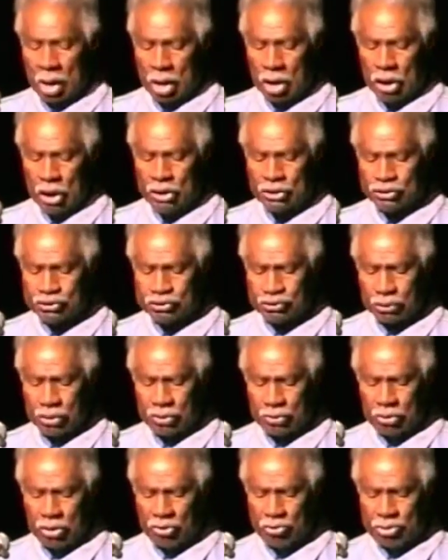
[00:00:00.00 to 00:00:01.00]

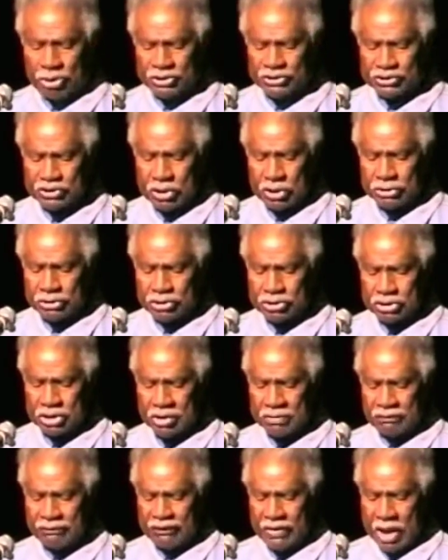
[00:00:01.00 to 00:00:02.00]
History will be searched
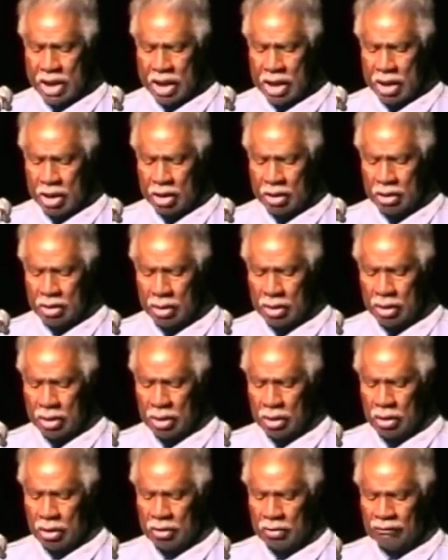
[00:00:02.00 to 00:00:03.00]
in vain
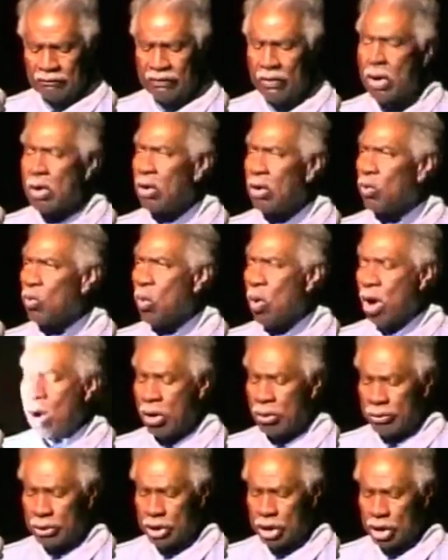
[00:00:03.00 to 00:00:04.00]
for a
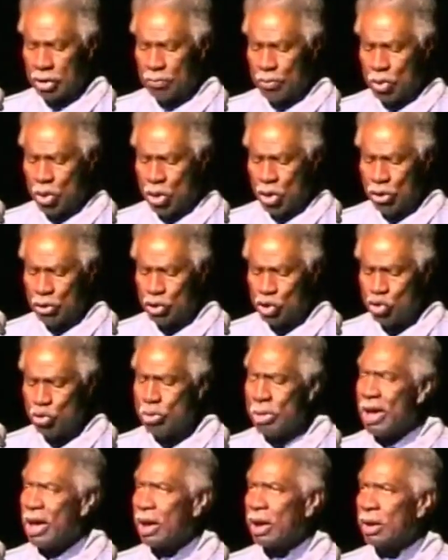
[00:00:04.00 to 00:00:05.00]
warrior more
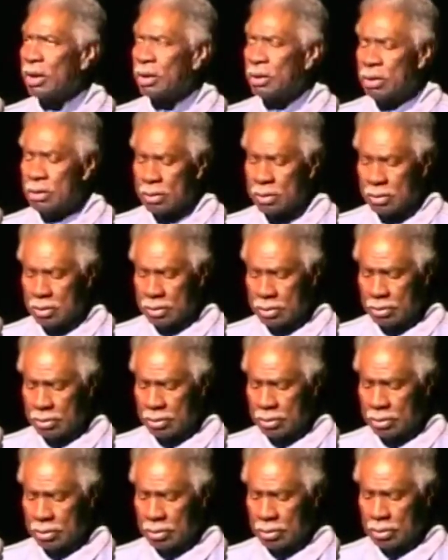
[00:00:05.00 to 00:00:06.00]
humane,
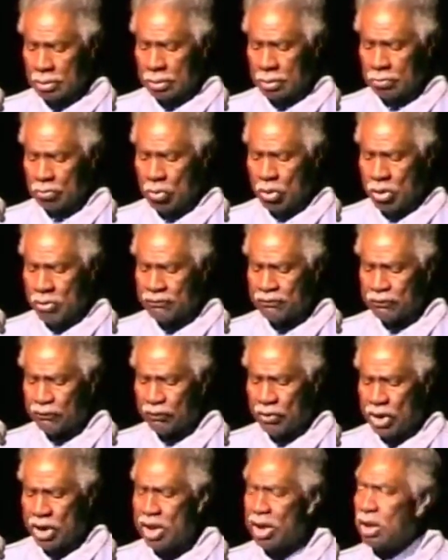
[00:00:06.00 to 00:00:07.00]
more
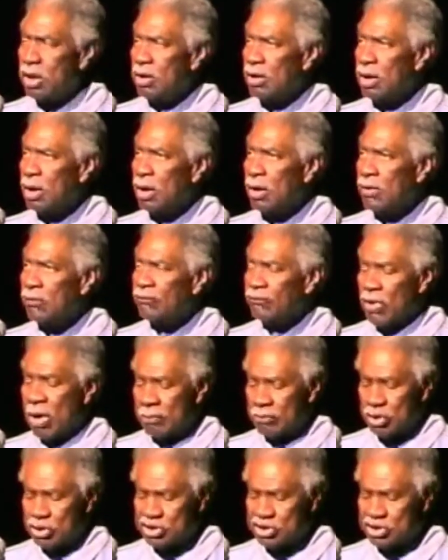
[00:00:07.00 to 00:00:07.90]
free from the